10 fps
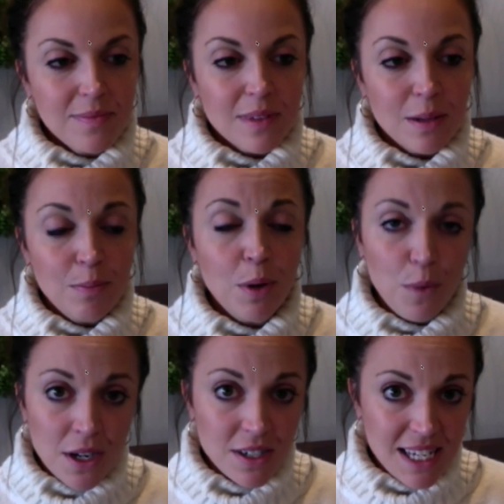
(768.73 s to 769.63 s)
but we
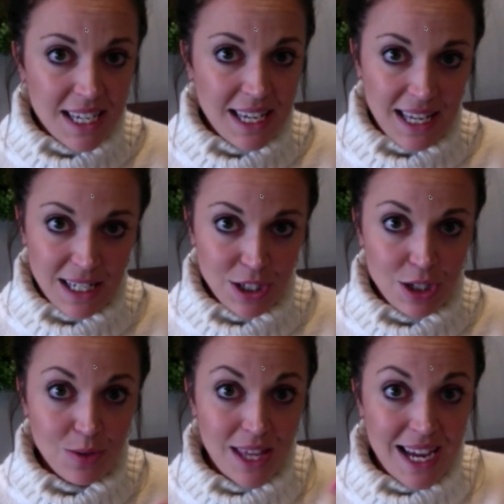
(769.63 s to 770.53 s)
are digging
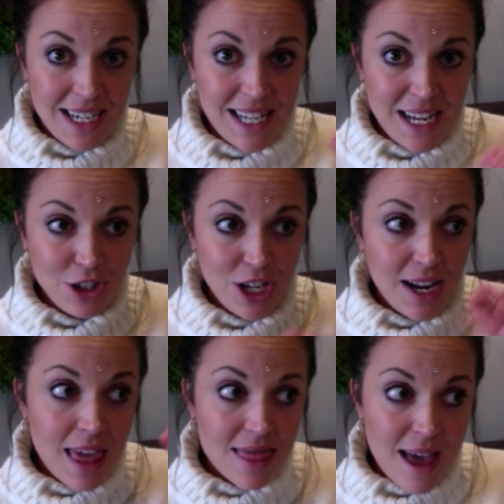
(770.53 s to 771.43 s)
into that intention,
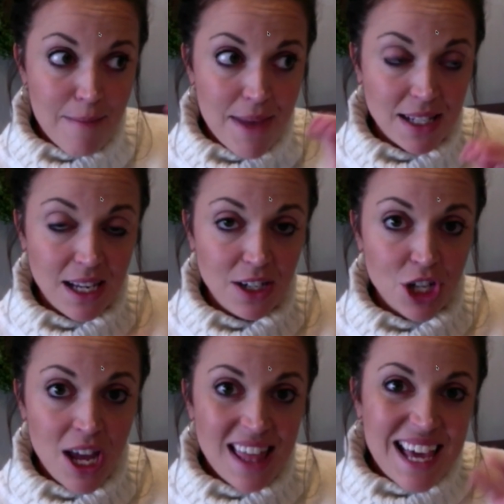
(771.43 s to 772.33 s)
that message,
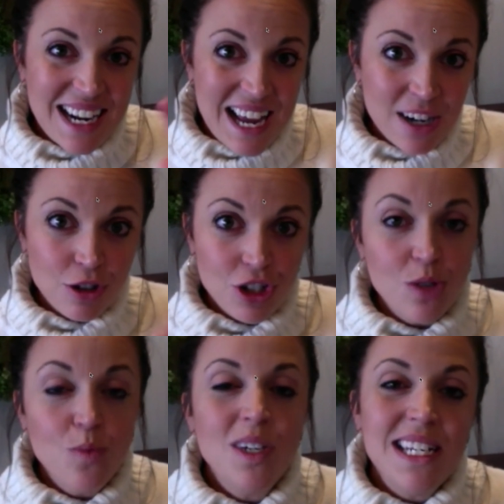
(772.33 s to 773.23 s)
that energy
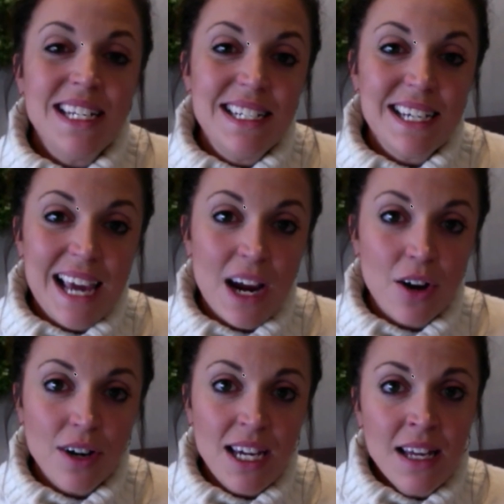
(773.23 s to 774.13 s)
we need to
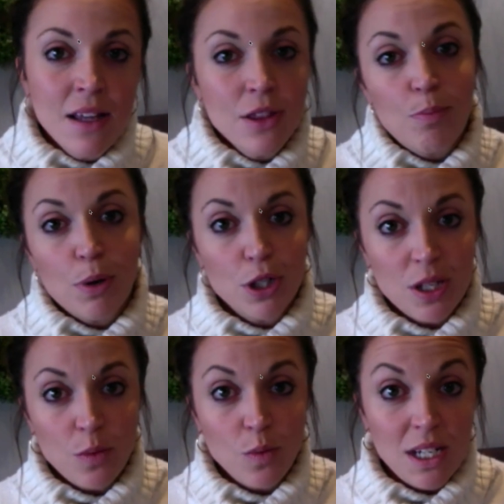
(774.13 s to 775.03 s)
carry, the
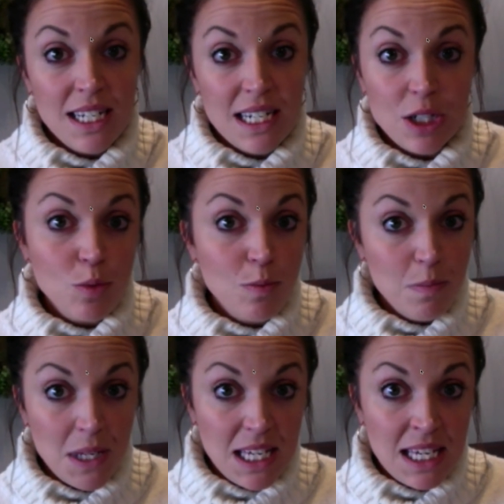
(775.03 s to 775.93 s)
person we need to
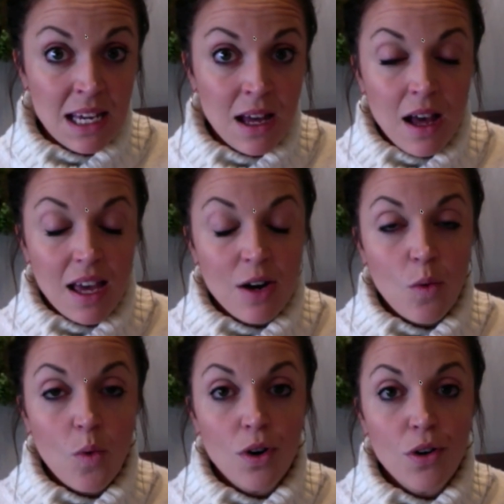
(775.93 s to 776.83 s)
be in
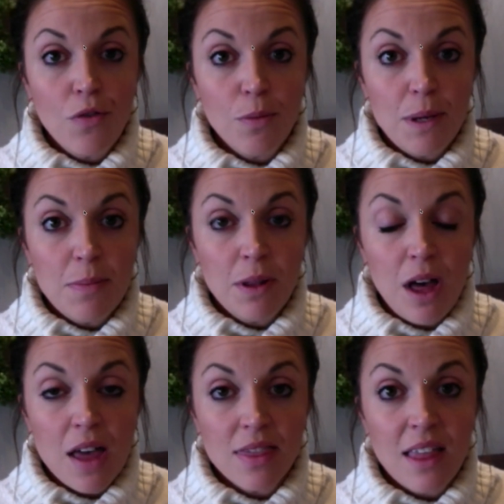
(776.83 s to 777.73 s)
order for people
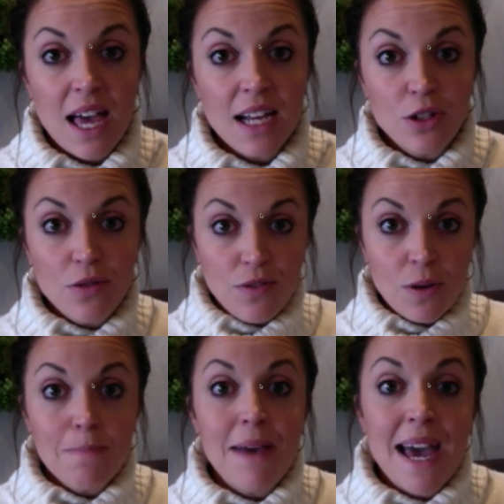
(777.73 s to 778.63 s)
online to feel
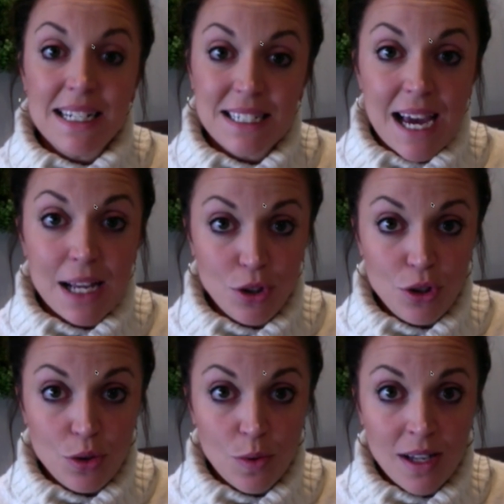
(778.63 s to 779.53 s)
magnetized
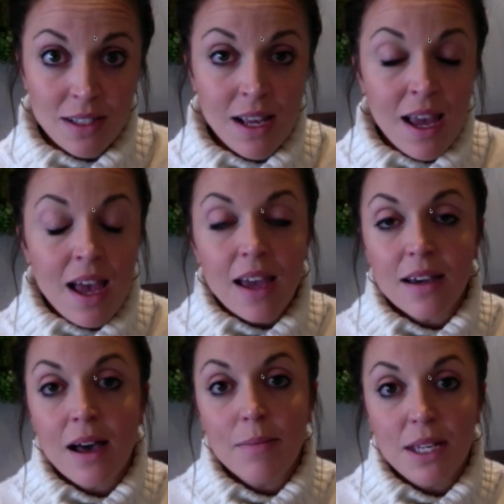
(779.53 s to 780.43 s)
to us and
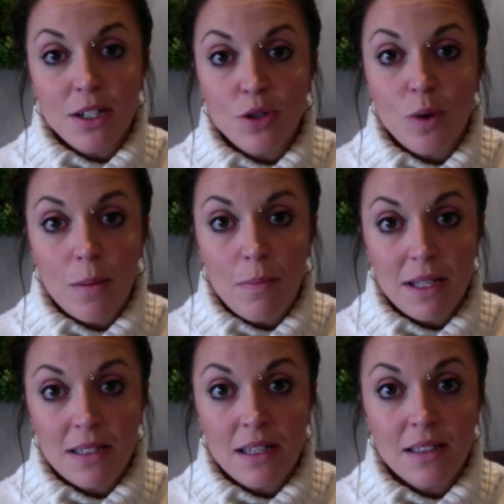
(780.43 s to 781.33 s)
come into our
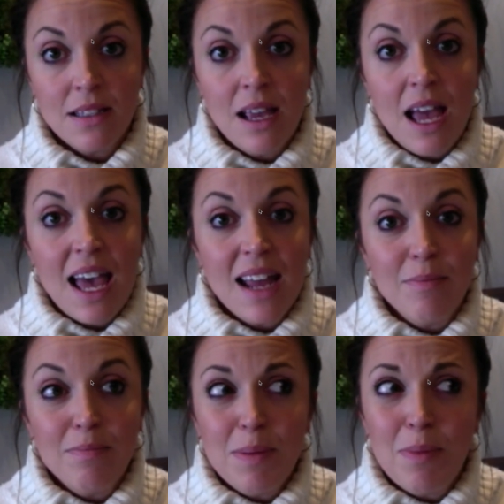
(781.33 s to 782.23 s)
business and
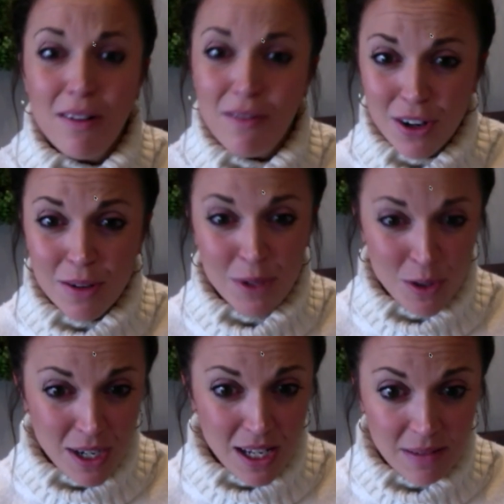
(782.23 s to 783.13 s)
be part of our
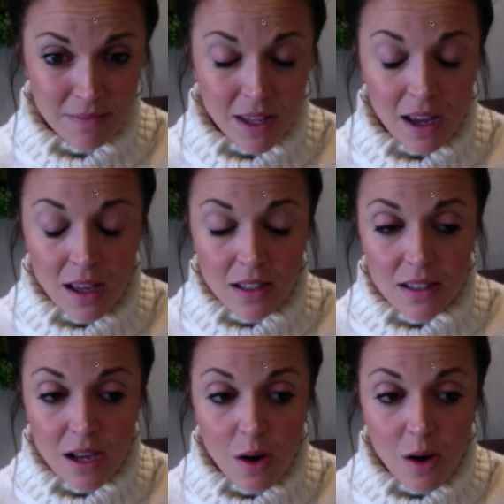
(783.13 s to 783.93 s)
community. So